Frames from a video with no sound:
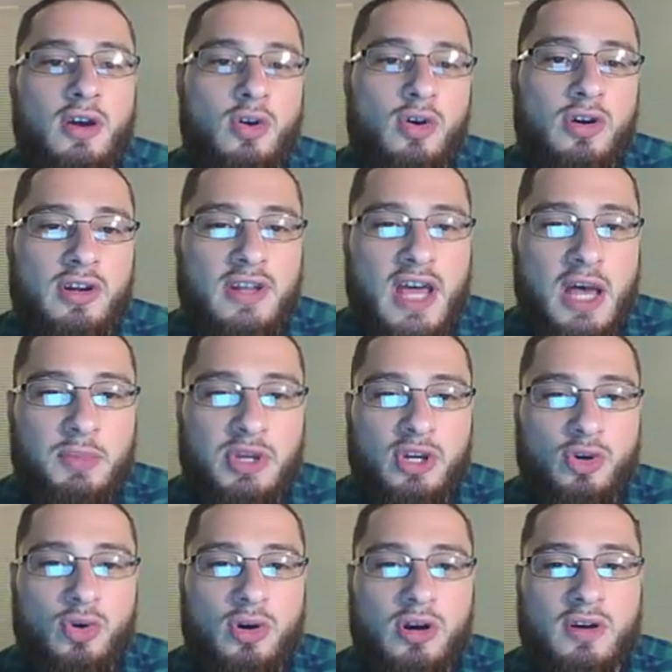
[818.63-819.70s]
autonomic
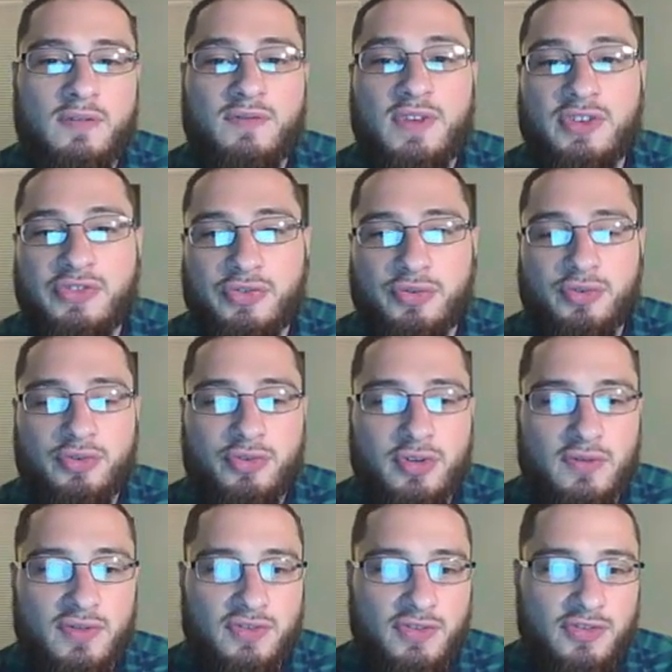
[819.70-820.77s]
or our visceral
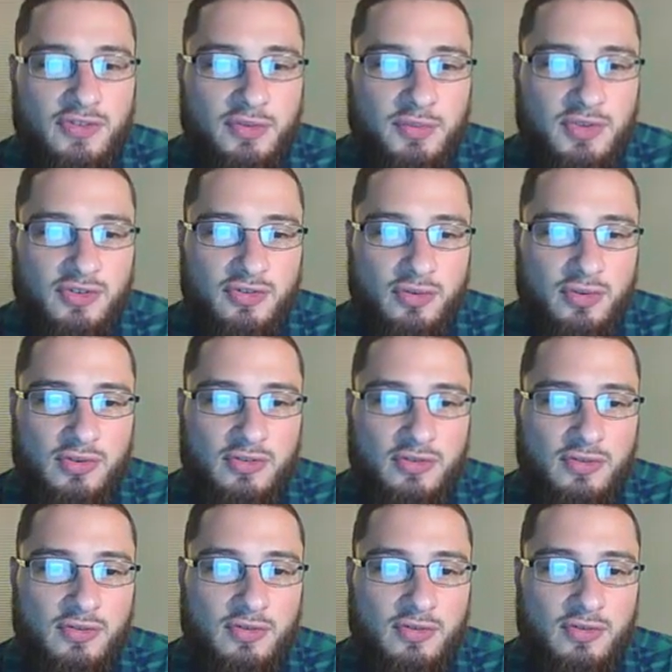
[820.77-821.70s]
nervous system is going